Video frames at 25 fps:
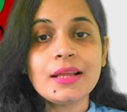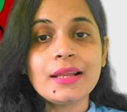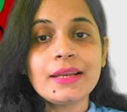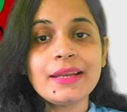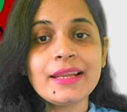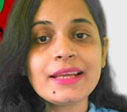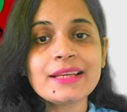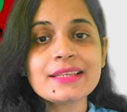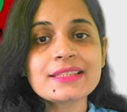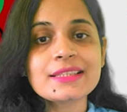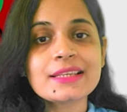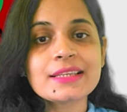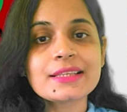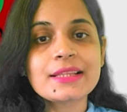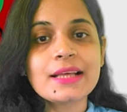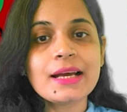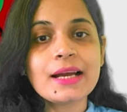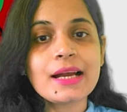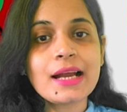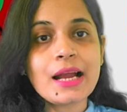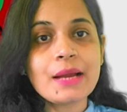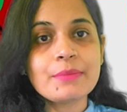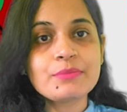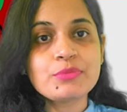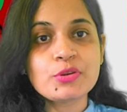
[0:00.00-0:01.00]
Next is the
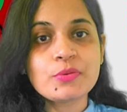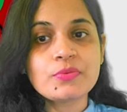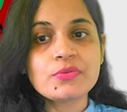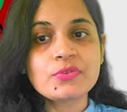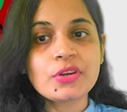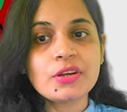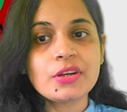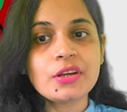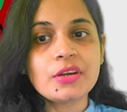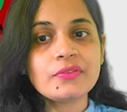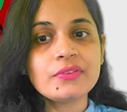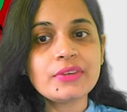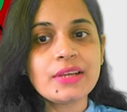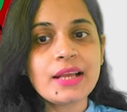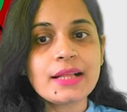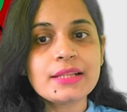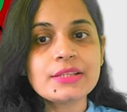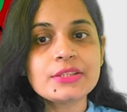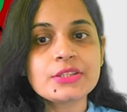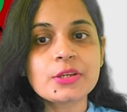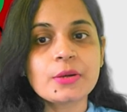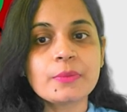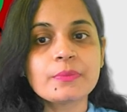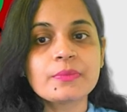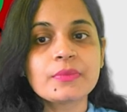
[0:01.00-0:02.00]
absorption of
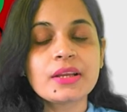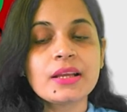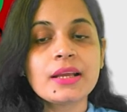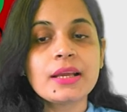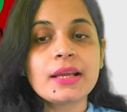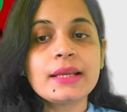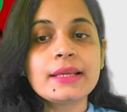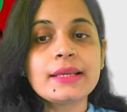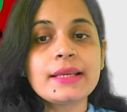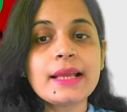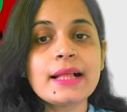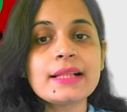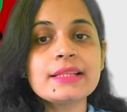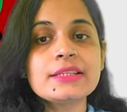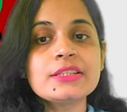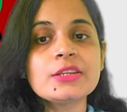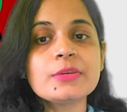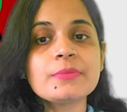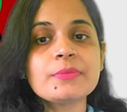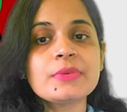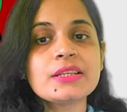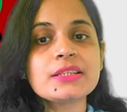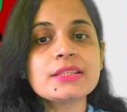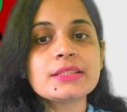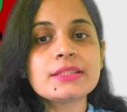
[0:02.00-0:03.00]
calcium.
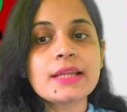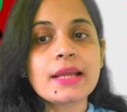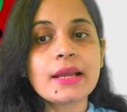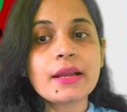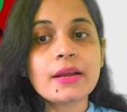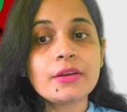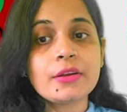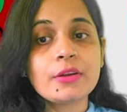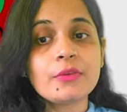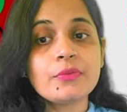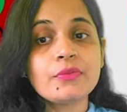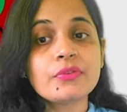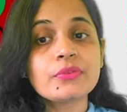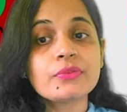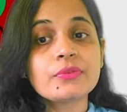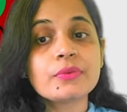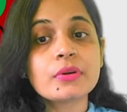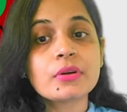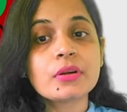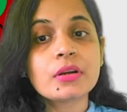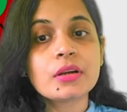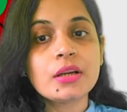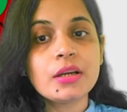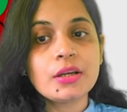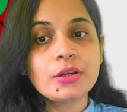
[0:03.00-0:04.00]
Calcium is taken up
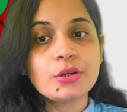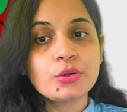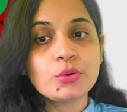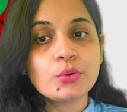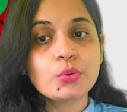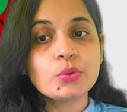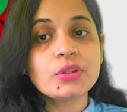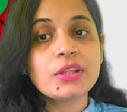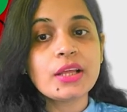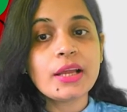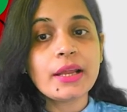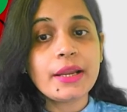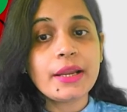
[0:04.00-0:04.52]
into the